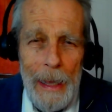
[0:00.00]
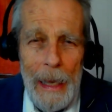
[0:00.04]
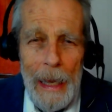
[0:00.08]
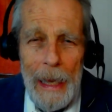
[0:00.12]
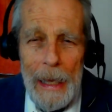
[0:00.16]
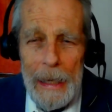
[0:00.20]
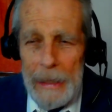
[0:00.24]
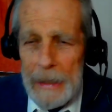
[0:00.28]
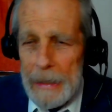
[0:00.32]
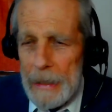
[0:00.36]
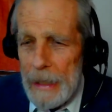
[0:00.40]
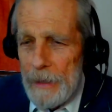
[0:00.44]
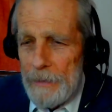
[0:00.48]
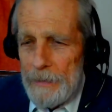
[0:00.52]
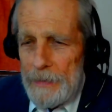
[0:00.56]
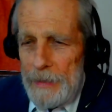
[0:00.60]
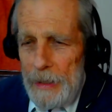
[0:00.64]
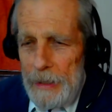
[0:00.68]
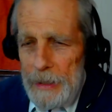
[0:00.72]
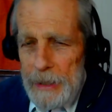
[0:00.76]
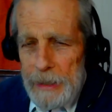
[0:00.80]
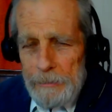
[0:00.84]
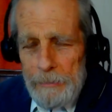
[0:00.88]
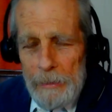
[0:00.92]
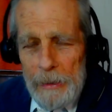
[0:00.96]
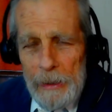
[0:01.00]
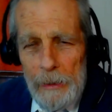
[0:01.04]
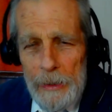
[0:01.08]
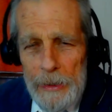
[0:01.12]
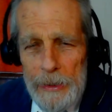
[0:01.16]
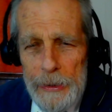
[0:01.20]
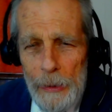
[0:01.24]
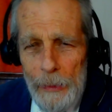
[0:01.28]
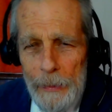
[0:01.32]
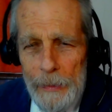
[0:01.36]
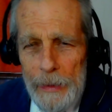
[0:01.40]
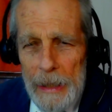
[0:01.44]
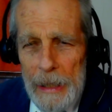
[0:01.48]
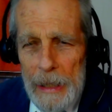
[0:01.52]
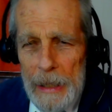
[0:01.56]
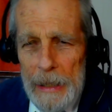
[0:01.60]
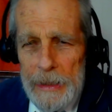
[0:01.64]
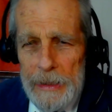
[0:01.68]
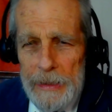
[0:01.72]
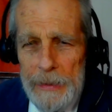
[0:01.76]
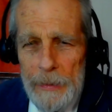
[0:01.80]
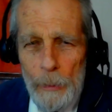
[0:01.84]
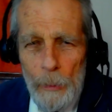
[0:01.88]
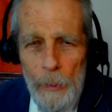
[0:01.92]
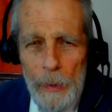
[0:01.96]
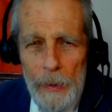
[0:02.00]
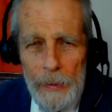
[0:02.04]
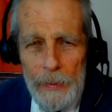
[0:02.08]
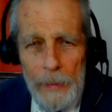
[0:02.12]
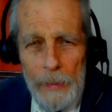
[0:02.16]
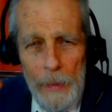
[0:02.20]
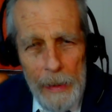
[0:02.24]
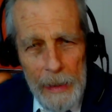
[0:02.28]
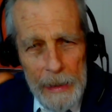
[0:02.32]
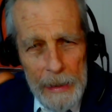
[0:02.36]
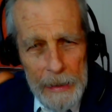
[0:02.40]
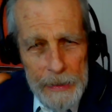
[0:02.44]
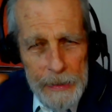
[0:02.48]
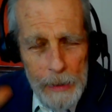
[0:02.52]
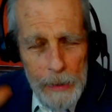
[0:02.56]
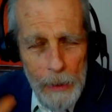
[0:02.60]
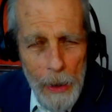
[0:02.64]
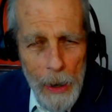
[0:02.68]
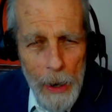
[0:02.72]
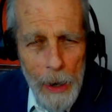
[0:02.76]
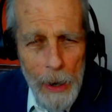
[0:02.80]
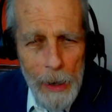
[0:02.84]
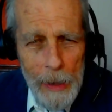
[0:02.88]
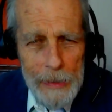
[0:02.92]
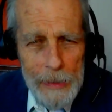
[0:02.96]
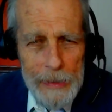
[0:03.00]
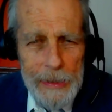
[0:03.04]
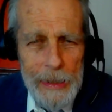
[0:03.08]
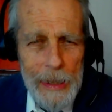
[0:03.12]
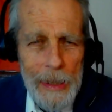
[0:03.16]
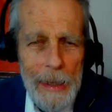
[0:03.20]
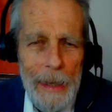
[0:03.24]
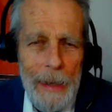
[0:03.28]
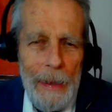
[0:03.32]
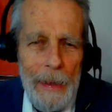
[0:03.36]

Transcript: and he gives us spiritual needs with his laws,